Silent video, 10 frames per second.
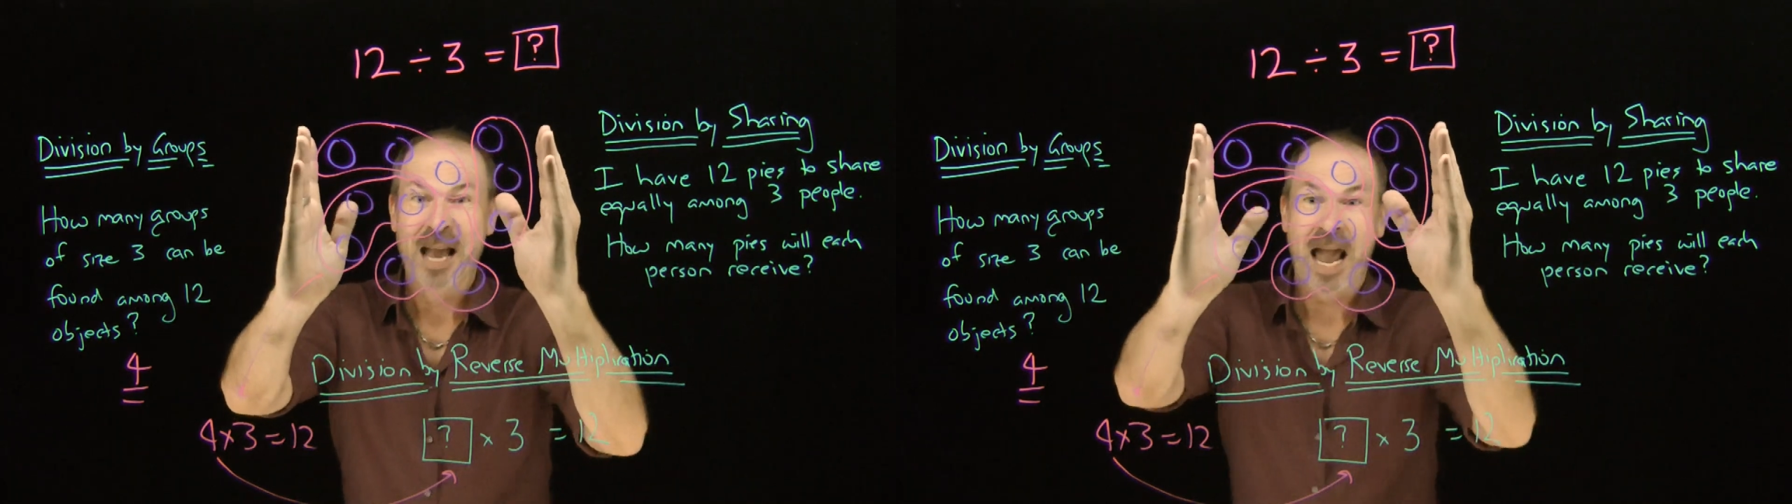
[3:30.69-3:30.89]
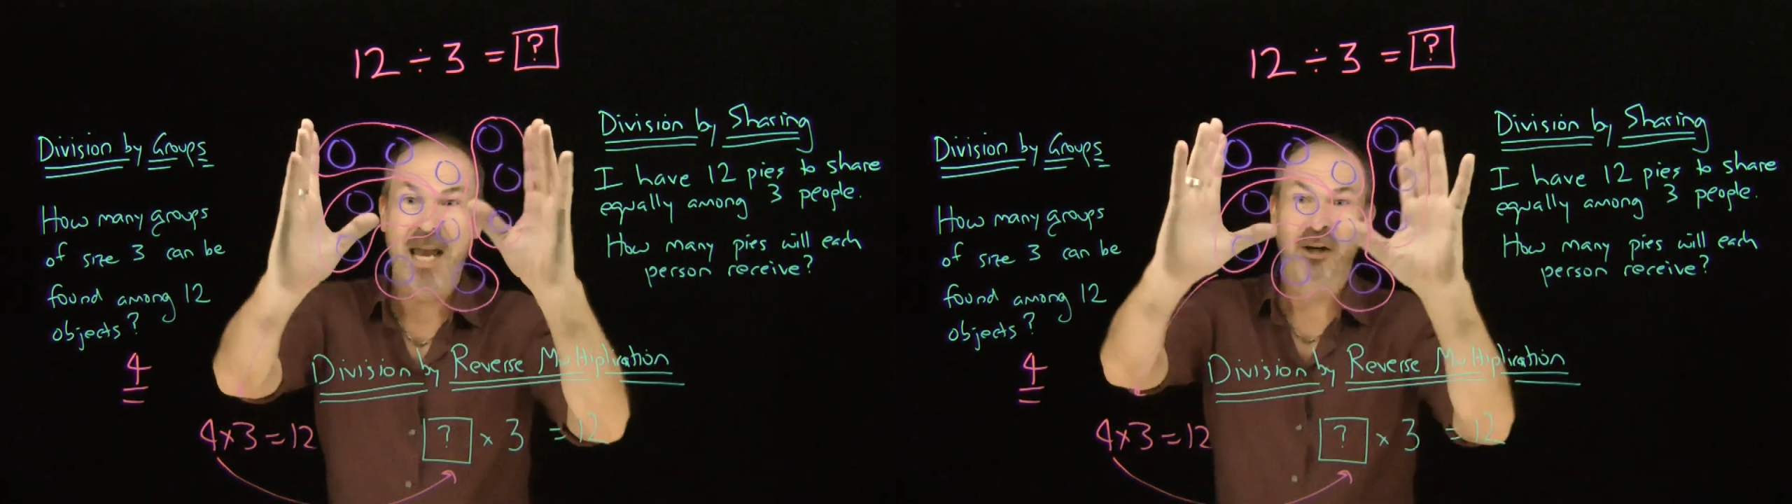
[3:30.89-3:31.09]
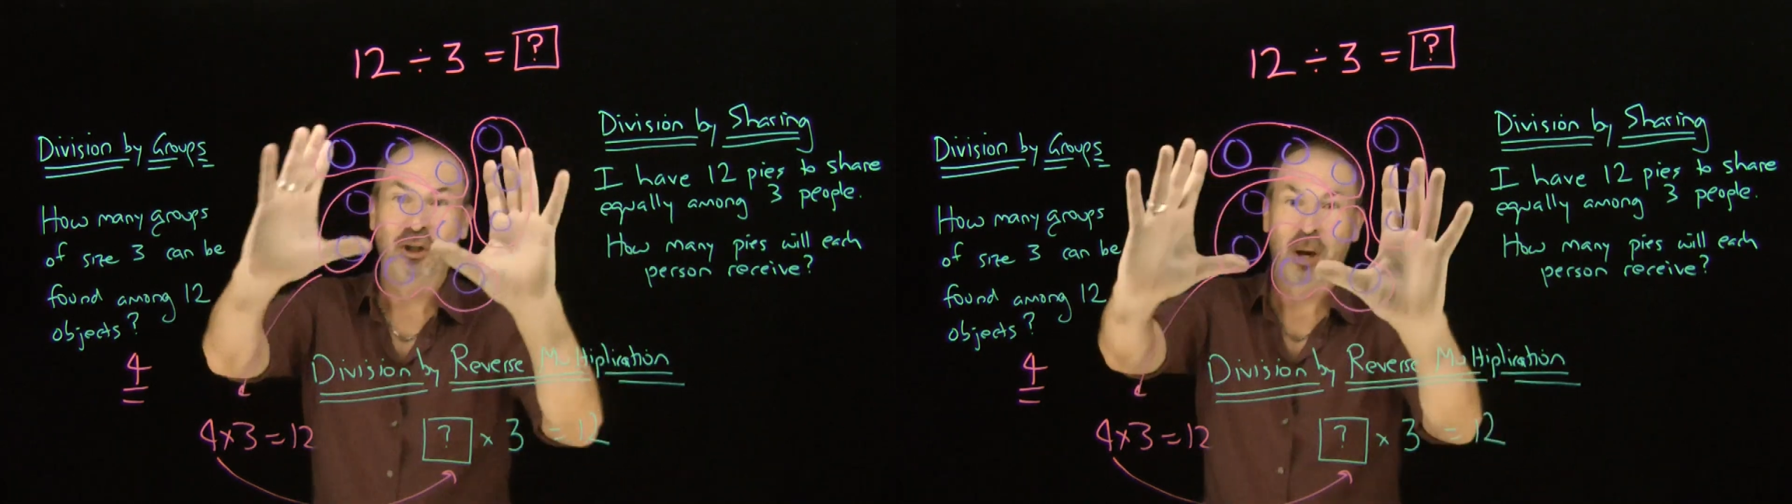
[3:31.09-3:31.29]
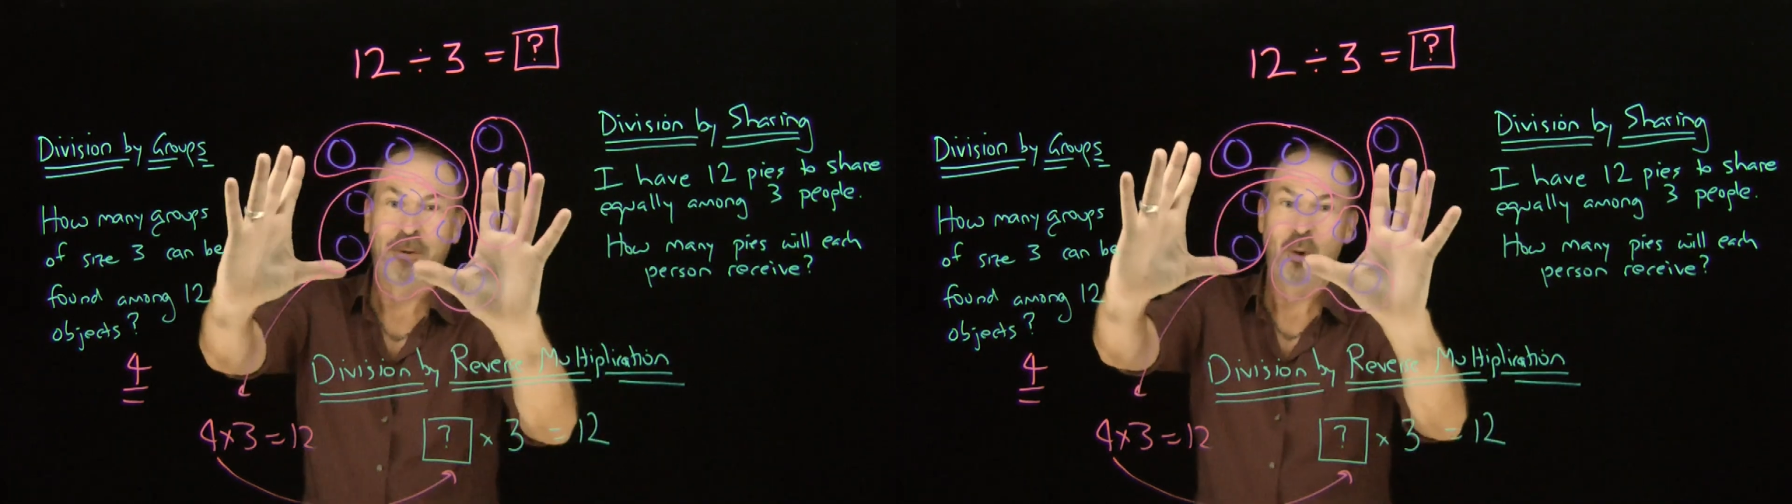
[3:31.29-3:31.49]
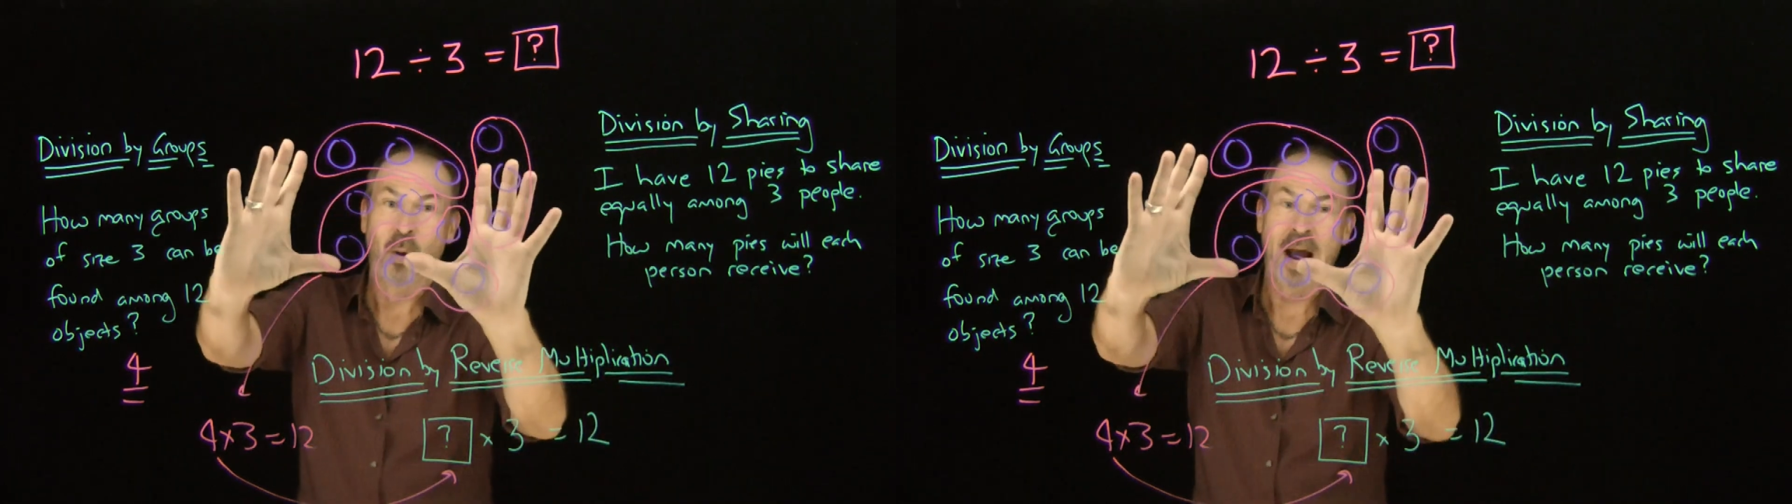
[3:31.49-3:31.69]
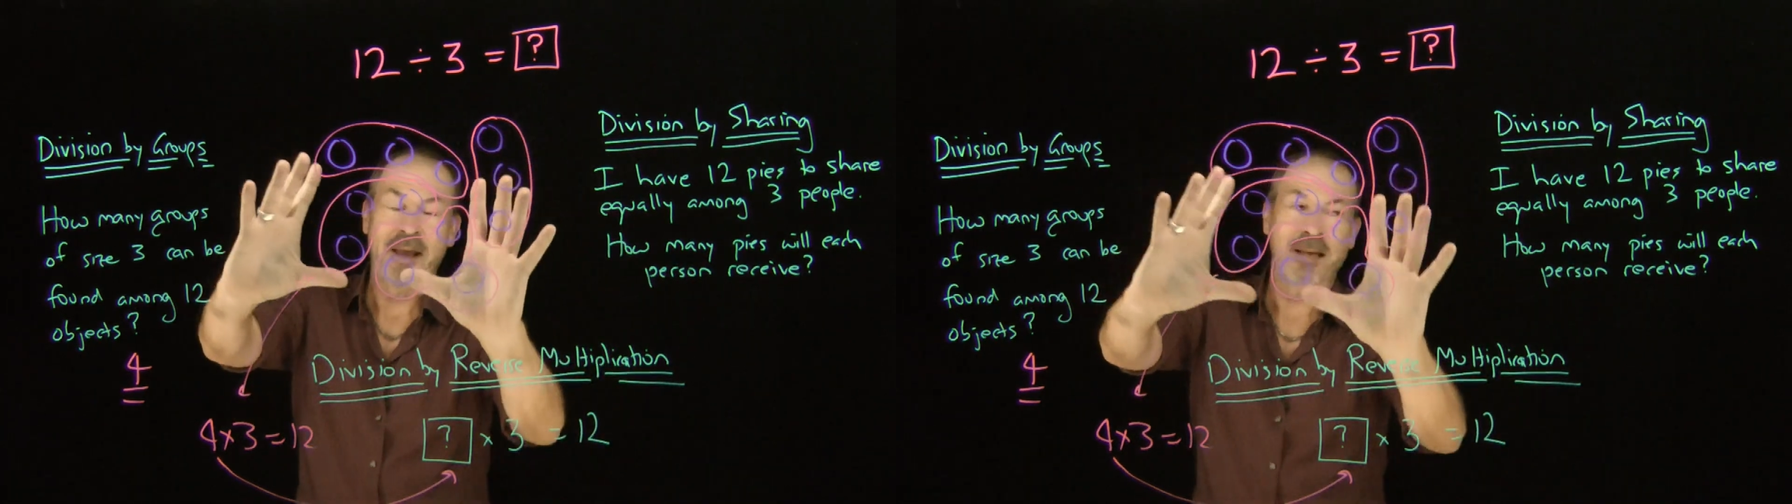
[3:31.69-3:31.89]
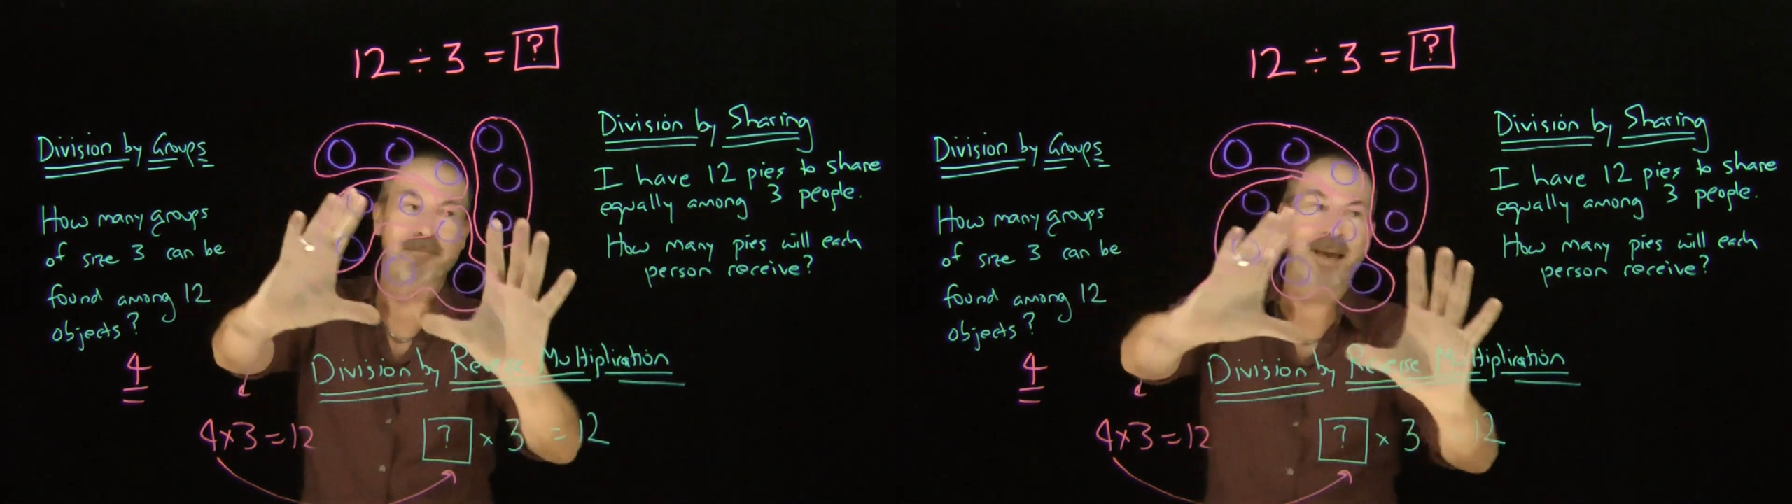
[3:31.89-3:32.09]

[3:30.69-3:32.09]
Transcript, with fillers: and interpret a way that